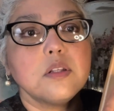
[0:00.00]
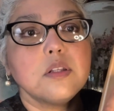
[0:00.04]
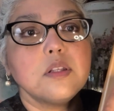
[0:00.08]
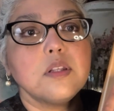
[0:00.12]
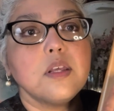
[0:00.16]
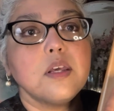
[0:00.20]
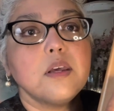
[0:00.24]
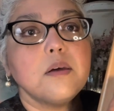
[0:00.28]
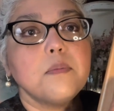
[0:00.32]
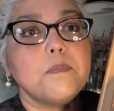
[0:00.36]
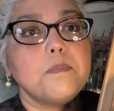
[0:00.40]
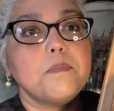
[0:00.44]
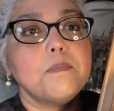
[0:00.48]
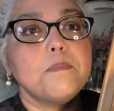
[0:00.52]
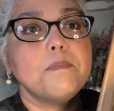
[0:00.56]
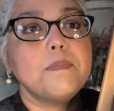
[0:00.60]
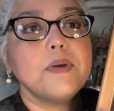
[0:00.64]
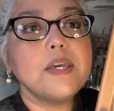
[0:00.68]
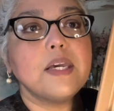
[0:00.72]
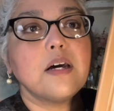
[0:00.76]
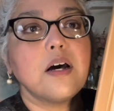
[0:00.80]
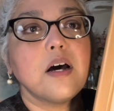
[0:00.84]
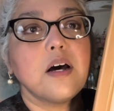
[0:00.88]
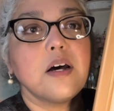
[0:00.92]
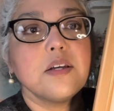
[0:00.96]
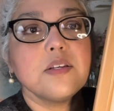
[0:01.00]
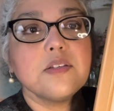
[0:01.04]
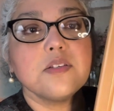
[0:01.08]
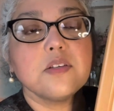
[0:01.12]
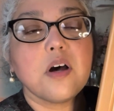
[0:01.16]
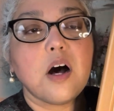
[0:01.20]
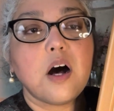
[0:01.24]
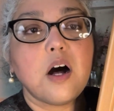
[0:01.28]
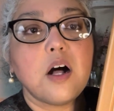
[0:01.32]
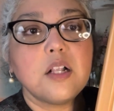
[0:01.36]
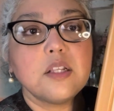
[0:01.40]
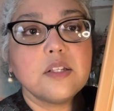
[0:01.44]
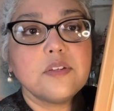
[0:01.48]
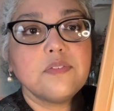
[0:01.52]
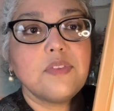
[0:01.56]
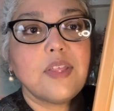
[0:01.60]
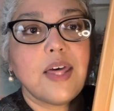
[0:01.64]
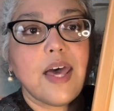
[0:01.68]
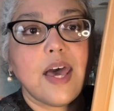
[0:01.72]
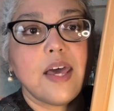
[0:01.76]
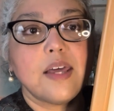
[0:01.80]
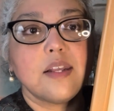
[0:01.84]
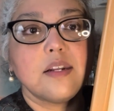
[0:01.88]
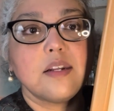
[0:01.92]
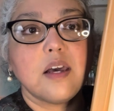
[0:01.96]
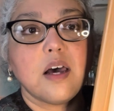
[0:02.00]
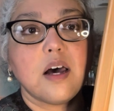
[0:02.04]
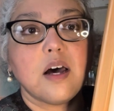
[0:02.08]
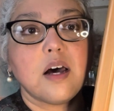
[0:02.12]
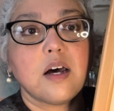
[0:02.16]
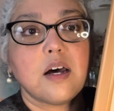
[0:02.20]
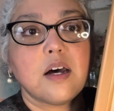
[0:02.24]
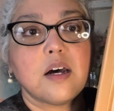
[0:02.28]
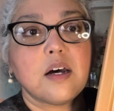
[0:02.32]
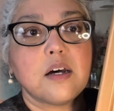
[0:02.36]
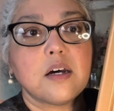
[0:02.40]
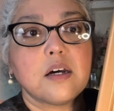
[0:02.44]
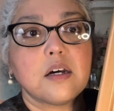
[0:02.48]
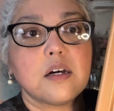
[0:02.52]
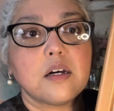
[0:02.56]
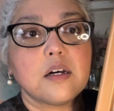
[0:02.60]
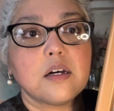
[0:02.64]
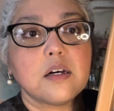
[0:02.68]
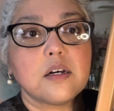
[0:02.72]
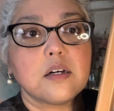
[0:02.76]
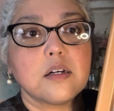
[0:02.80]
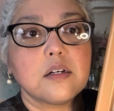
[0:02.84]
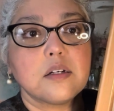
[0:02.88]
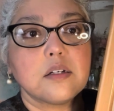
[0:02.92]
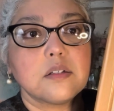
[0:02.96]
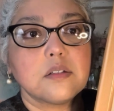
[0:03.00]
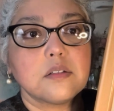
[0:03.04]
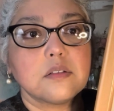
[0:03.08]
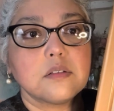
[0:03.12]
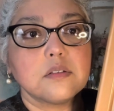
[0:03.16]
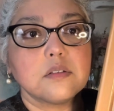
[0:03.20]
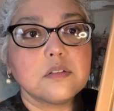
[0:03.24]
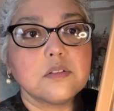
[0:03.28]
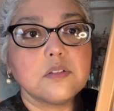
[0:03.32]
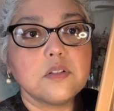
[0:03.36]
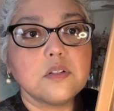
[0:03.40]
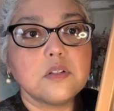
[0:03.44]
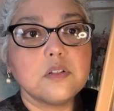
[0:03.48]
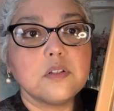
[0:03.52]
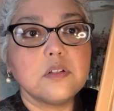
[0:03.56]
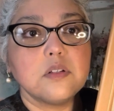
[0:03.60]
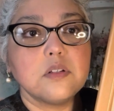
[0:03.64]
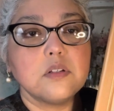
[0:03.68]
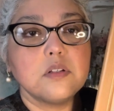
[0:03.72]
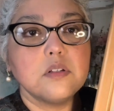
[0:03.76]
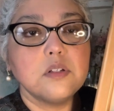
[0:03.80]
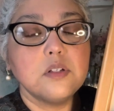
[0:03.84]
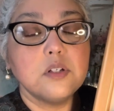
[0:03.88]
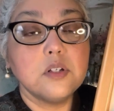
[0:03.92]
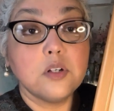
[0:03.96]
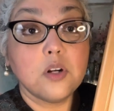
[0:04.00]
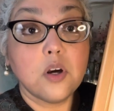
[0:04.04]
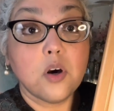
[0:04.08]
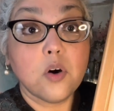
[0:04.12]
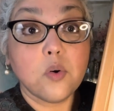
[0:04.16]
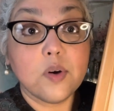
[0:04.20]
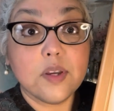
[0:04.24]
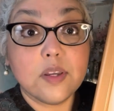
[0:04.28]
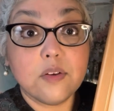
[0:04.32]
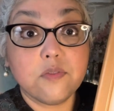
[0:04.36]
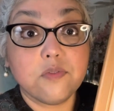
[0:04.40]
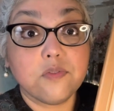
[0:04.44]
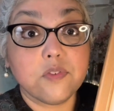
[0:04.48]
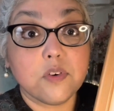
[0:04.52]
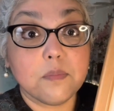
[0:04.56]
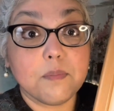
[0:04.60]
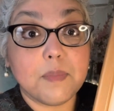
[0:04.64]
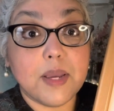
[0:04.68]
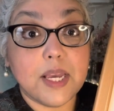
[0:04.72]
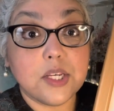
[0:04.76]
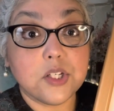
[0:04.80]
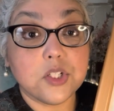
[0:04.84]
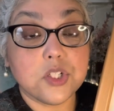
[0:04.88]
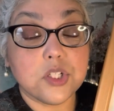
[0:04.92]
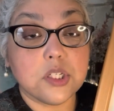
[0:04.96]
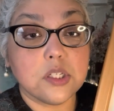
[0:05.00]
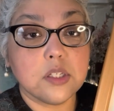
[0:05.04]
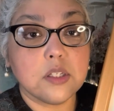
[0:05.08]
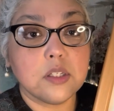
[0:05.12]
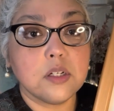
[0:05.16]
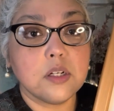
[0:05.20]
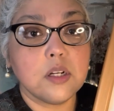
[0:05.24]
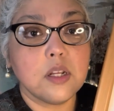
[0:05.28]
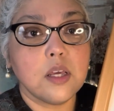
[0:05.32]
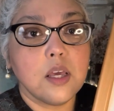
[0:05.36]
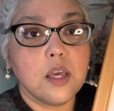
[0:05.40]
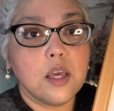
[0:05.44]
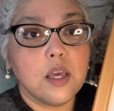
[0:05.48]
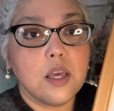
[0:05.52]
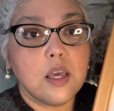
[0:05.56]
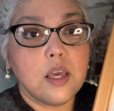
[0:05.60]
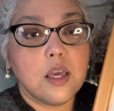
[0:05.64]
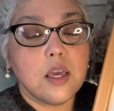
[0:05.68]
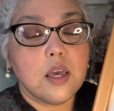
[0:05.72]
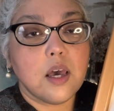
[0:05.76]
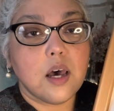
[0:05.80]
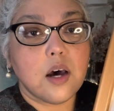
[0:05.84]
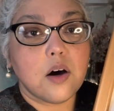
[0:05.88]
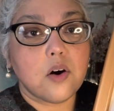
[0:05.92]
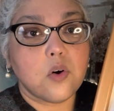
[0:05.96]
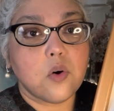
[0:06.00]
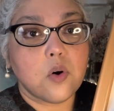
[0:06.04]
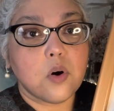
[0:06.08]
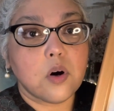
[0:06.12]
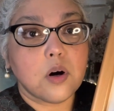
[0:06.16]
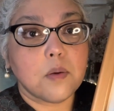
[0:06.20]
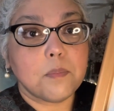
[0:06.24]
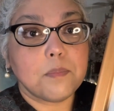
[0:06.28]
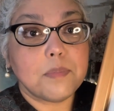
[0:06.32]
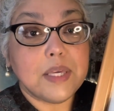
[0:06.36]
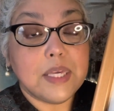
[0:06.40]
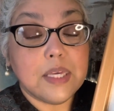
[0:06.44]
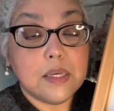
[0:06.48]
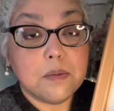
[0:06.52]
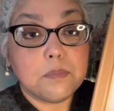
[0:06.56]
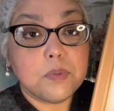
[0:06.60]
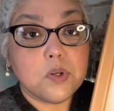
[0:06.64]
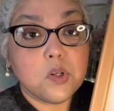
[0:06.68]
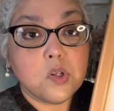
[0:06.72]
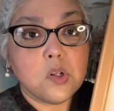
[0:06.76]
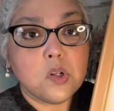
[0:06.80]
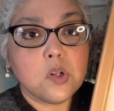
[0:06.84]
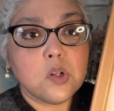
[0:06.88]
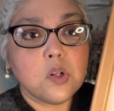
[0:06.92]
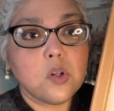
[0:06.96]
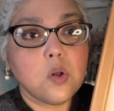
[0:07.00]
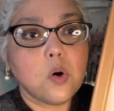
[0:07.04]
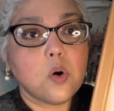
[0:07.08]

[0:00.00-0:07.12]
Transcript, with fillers: it, because all of that, uh, you know, information or people